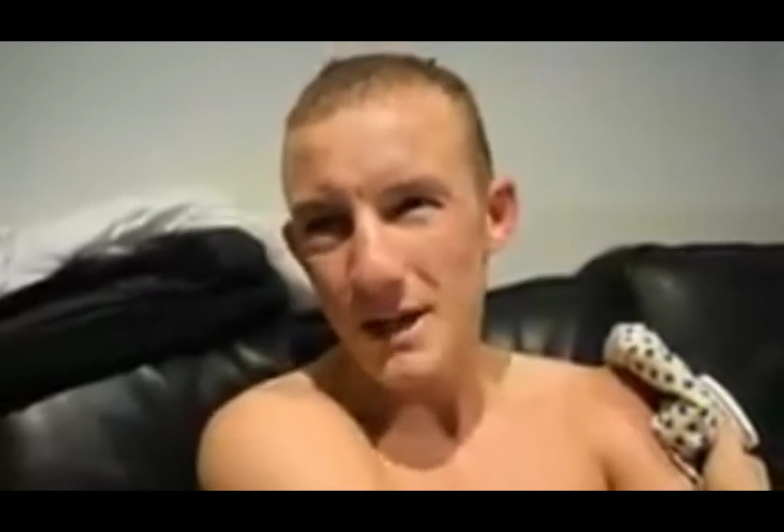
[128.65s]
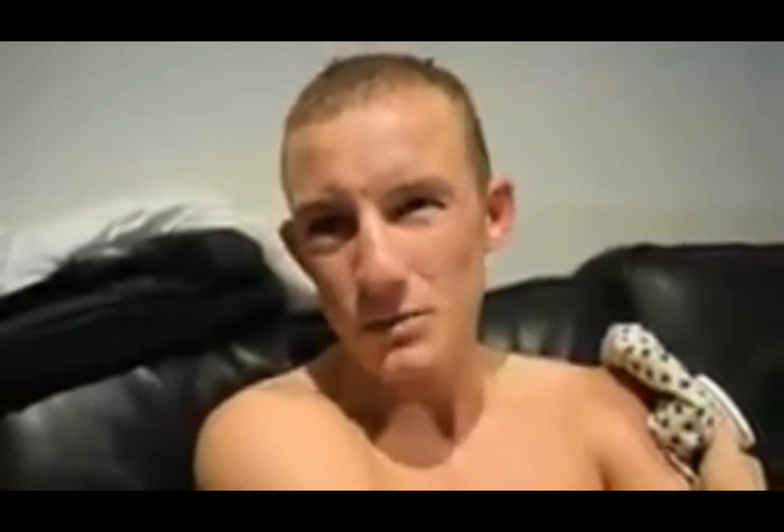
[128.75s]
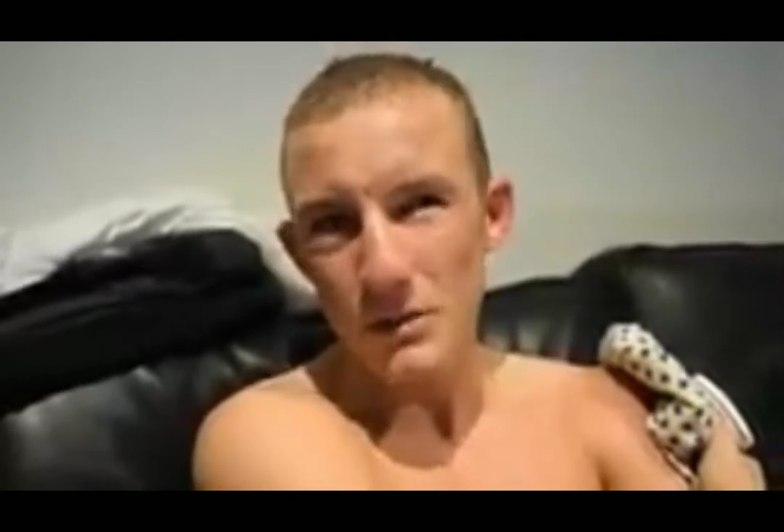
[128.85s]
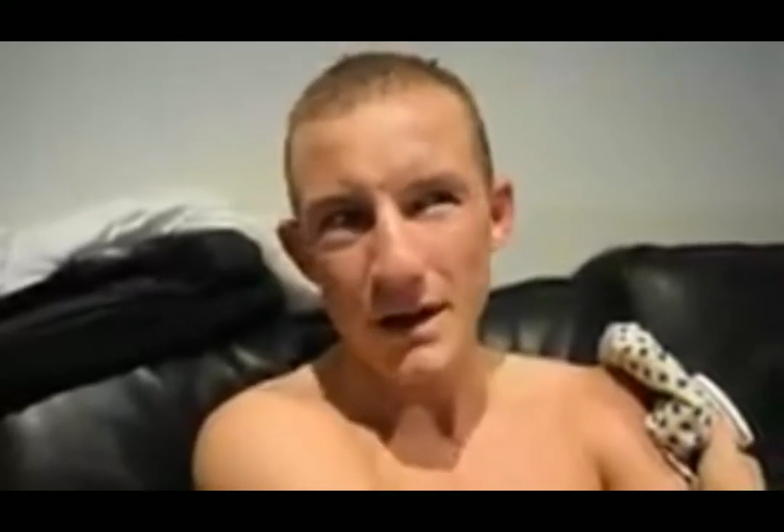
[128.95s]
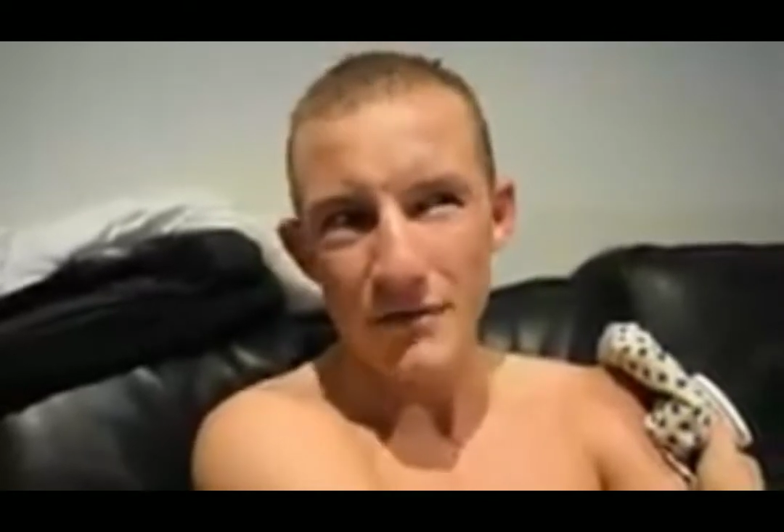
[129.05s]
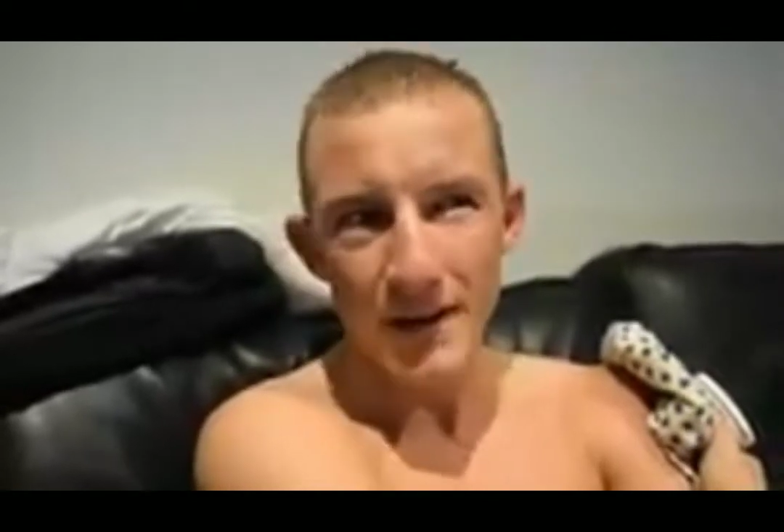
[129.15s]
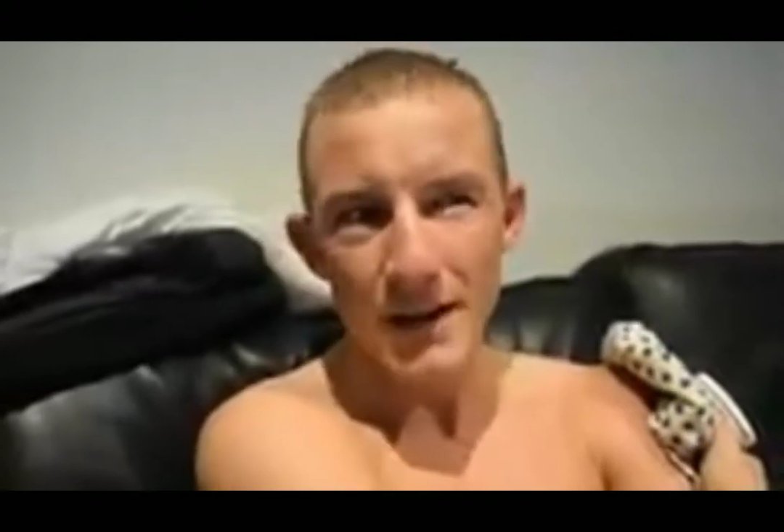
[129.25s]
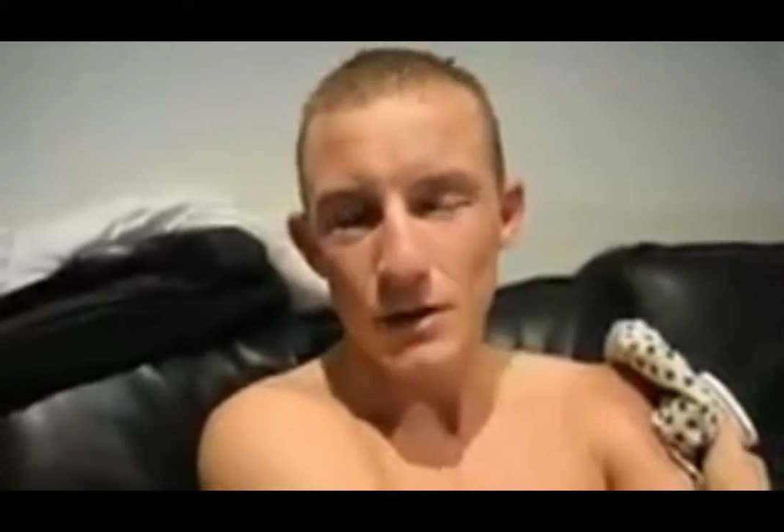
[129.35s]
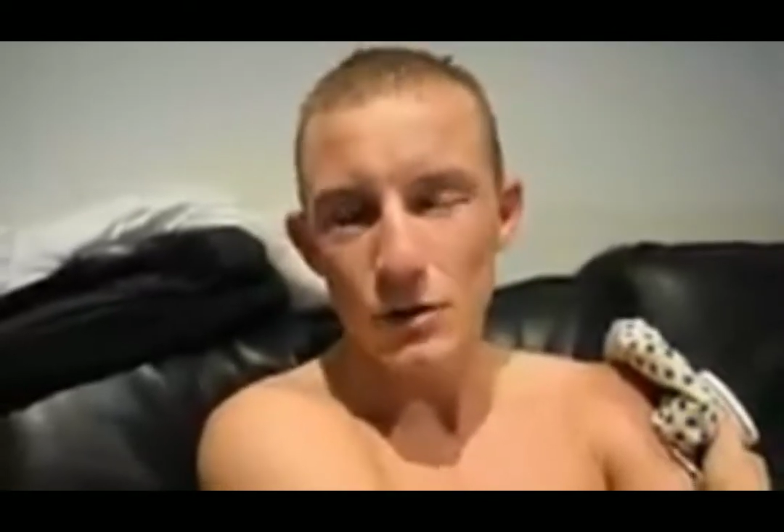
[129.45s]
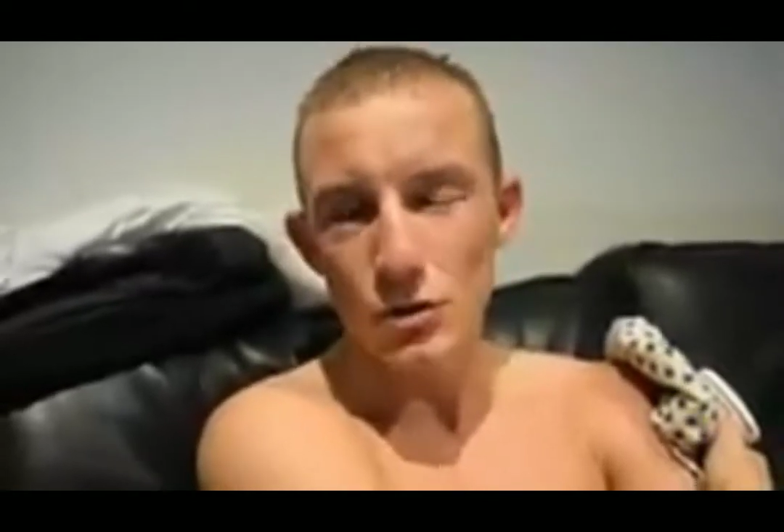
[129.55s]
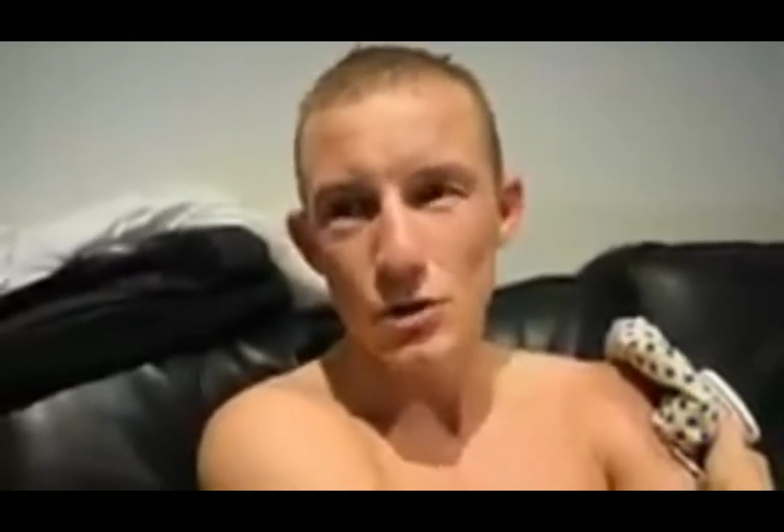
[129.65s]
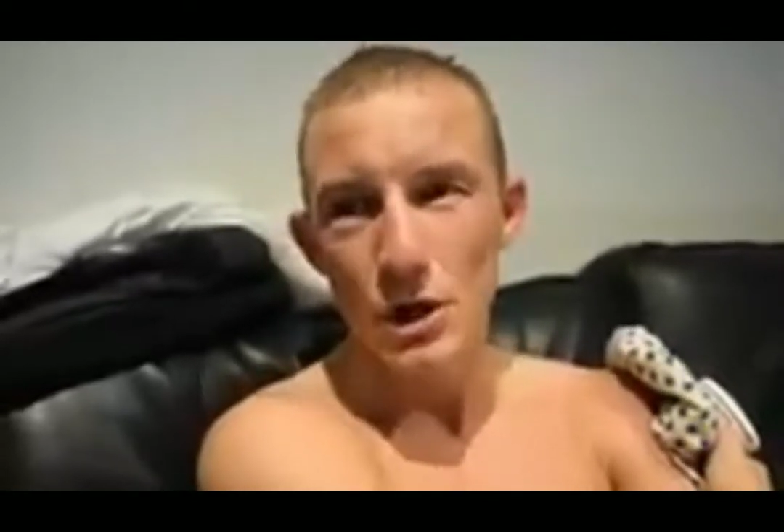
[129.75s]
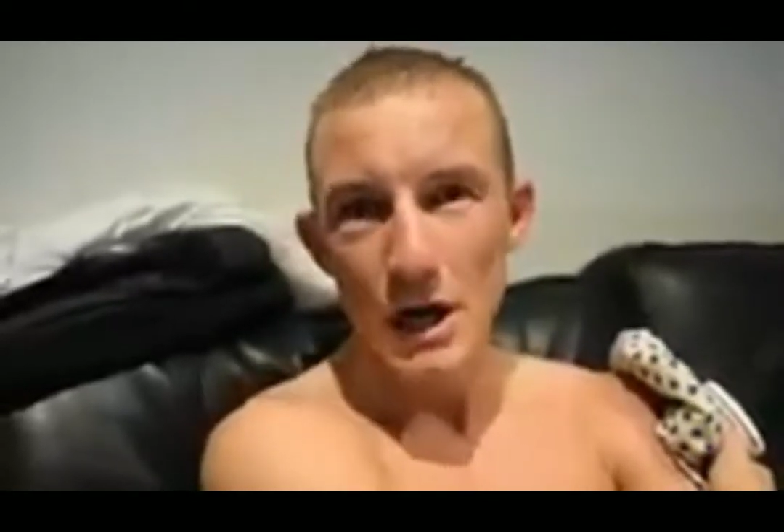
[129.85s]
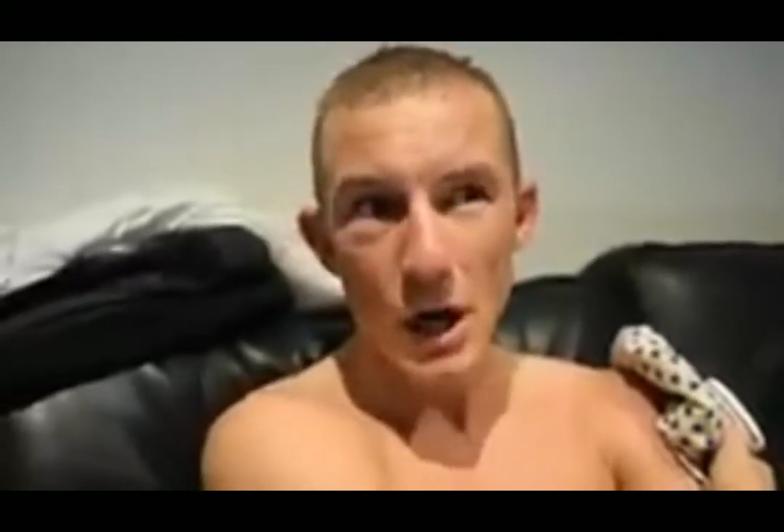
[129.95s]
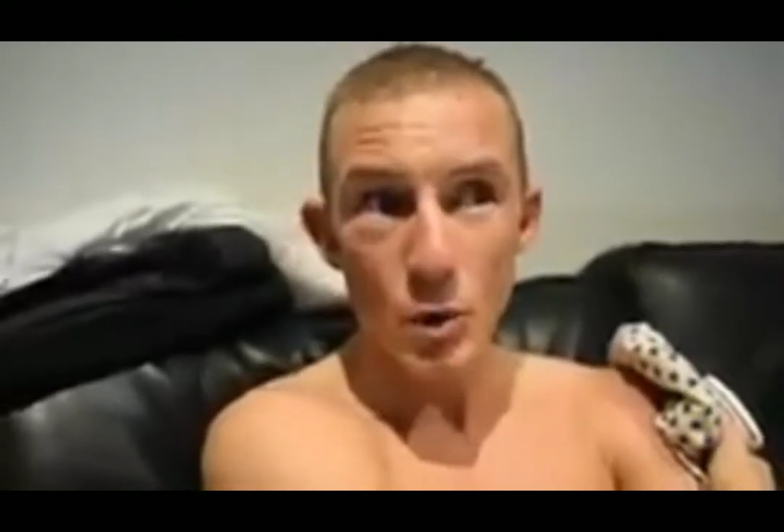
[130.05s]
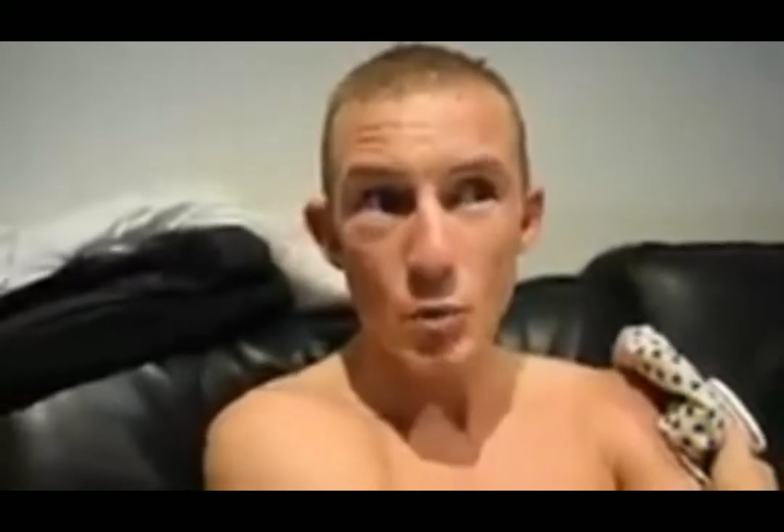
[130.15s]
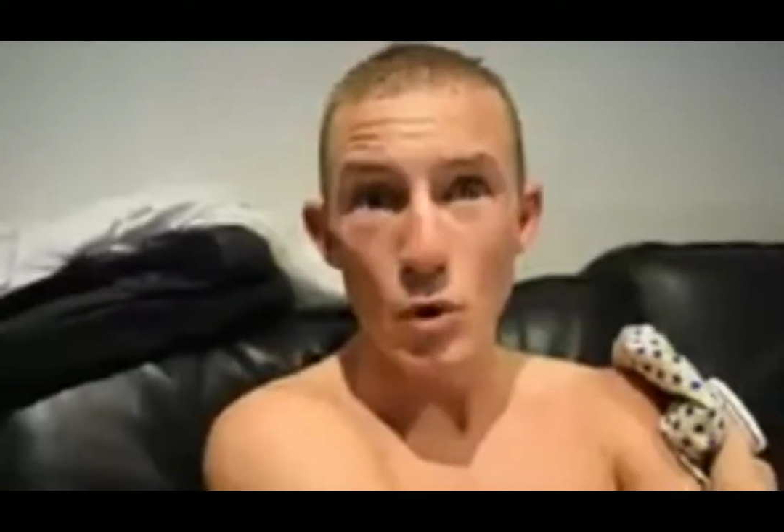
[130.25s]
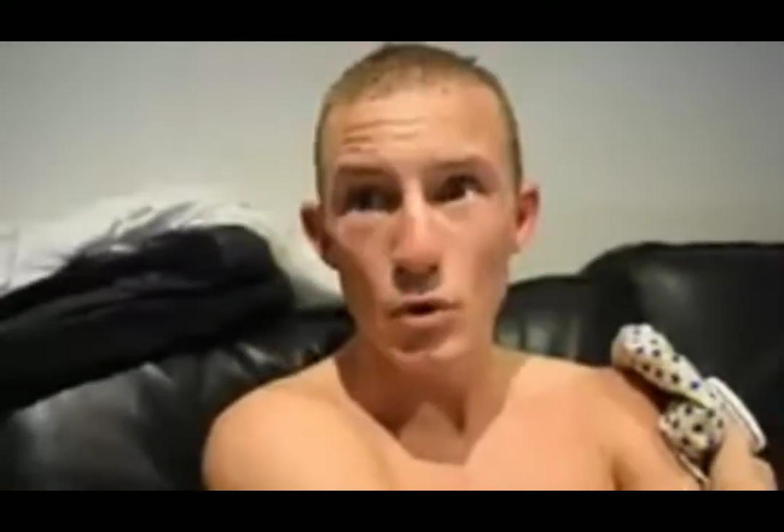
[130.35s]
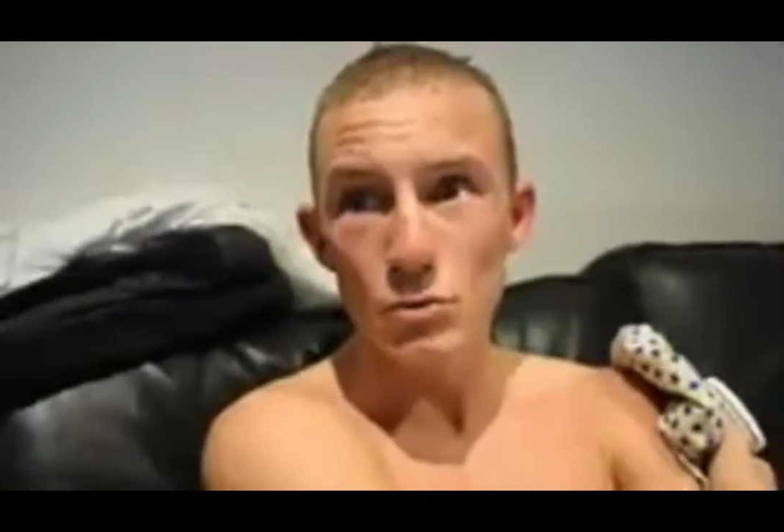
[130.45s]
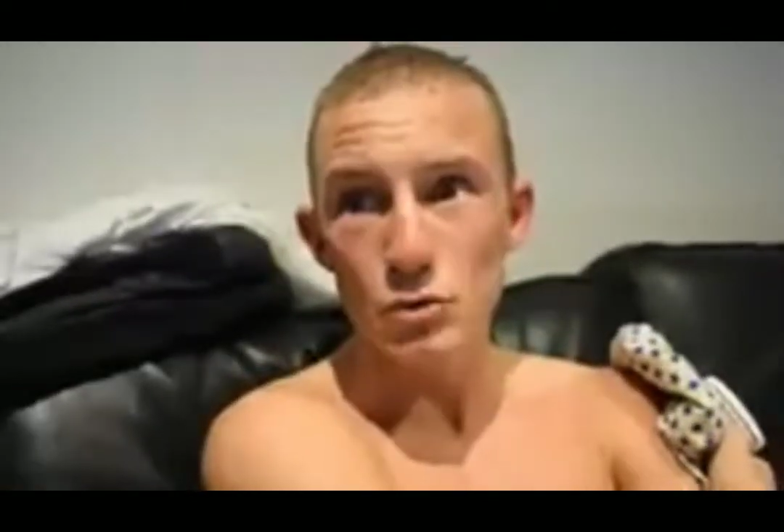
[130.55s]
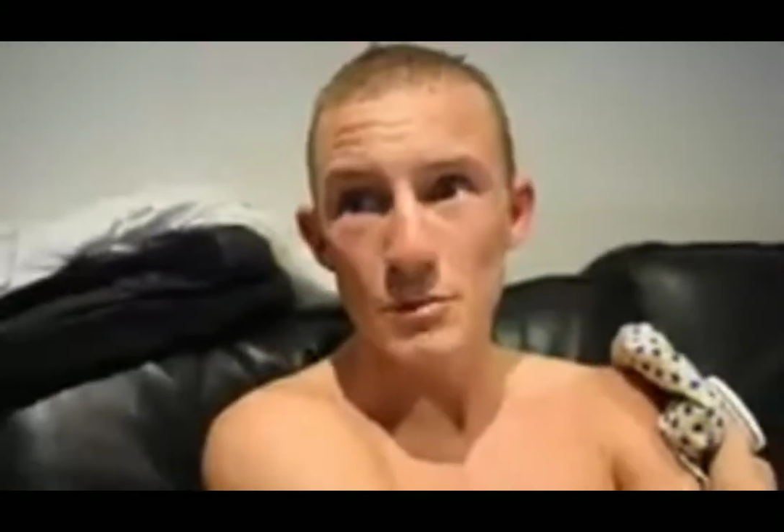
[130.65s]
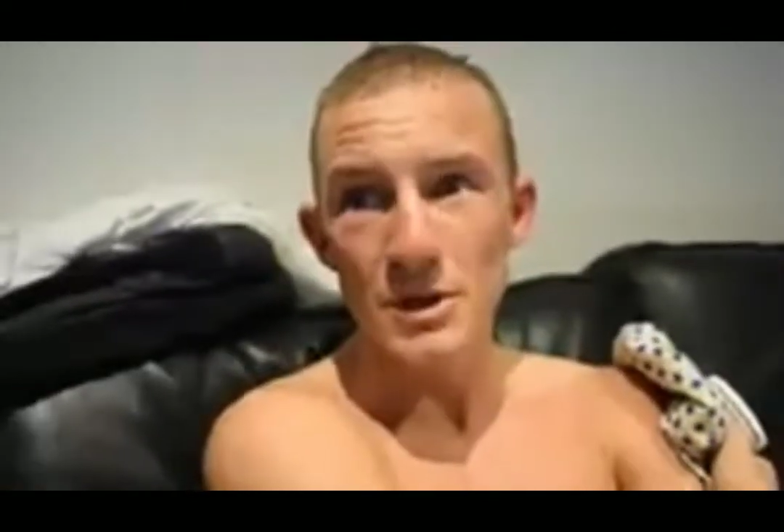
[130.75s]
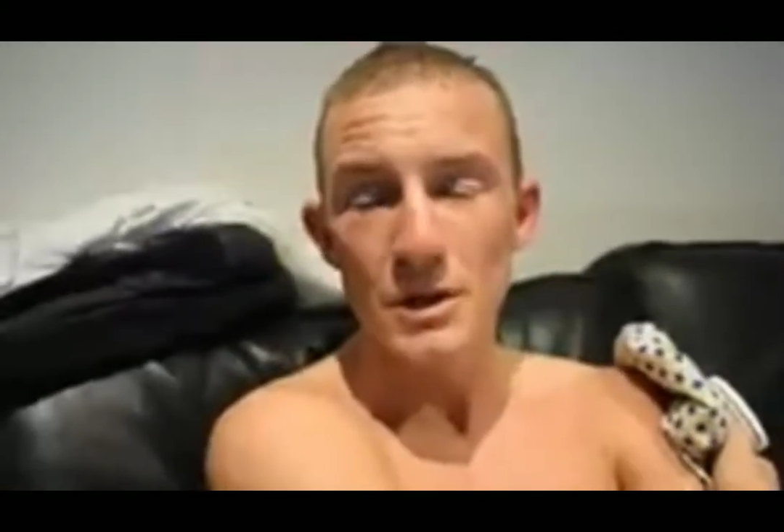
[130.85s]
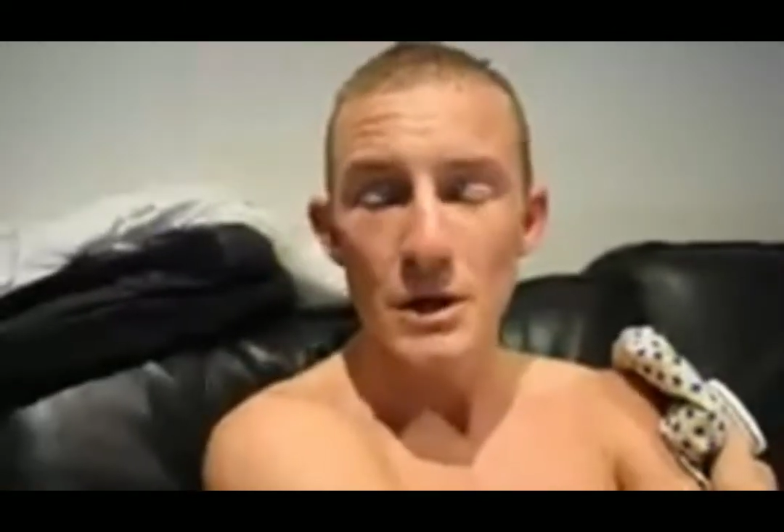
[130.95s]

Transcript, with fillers: That's why I felt like I could I could walk up to him and,